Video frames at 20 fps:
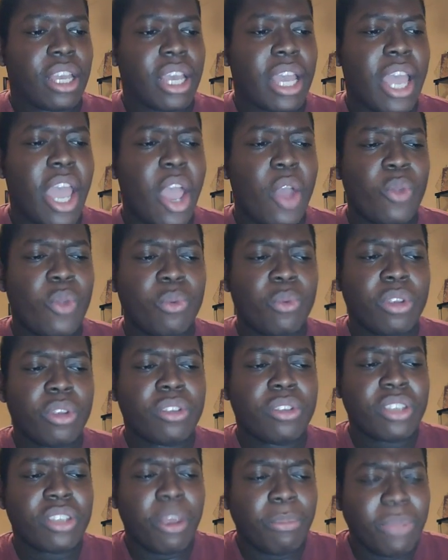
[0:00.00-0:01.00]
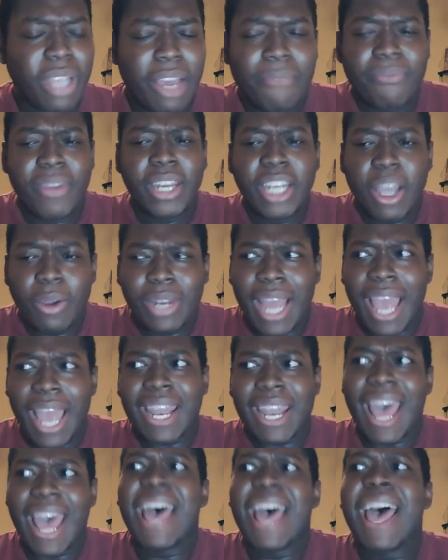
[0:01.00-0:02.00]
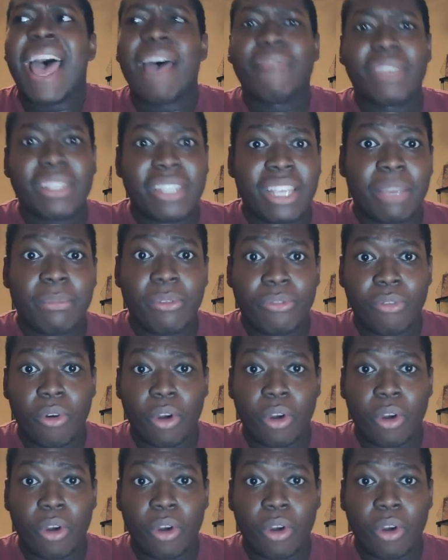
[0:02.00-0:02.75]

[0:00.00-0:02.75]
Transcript: and a video that I haven't seen before,